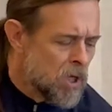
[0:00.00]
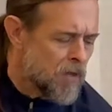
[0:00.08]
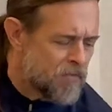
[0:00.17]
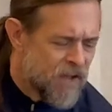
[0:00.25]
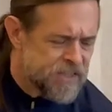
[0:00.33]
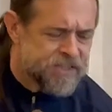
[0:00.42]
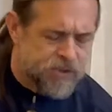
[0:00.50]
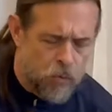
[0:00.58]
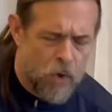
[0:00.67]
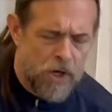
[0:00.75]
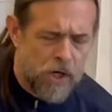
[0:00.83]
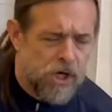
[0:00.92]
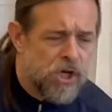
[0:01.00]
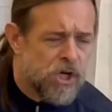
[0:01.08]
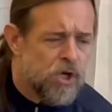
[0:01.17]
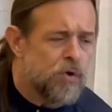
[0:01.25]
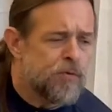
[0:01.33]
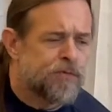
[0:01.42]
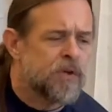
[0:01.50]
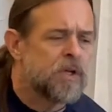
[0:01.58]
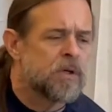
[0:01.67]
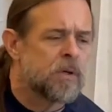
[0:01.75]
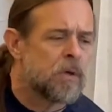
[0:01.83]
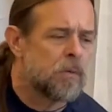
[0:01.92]
That's the way you
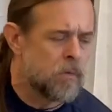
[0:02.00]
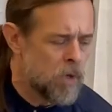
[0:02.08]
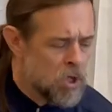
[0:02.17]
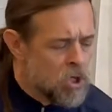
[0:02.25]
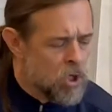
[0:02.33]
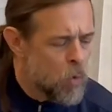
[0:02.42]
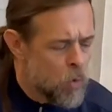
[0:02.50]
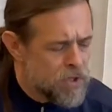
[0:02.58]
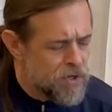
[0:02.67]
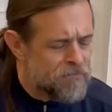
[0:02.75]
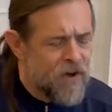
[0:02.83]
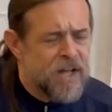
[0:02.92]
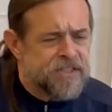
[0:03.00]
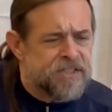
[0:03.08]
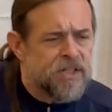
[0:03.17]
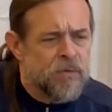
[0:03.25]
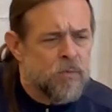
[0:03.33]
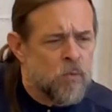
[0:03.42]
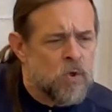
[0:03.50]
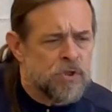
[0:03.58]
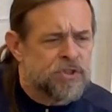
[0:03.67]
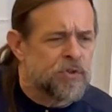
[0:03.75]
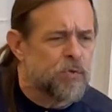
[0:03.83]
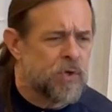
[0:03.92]
feel when you find someone
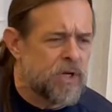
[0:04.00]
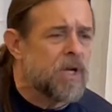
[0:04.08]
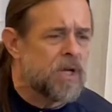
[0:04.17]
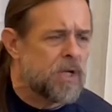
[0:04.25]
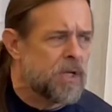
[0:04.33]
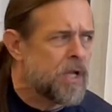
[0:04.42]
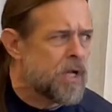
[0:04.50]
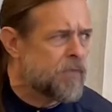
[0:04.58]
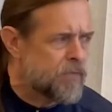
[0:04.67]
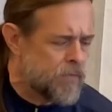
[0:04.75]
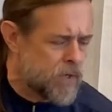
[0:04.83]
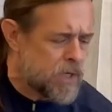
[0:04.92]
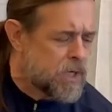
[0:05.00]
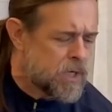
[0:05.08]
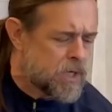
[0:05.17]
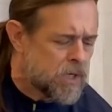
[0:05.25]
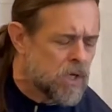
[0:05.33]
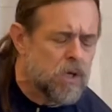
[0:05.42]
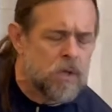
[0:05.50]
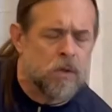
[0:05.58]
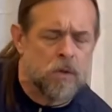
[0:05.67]
so real and they're gone.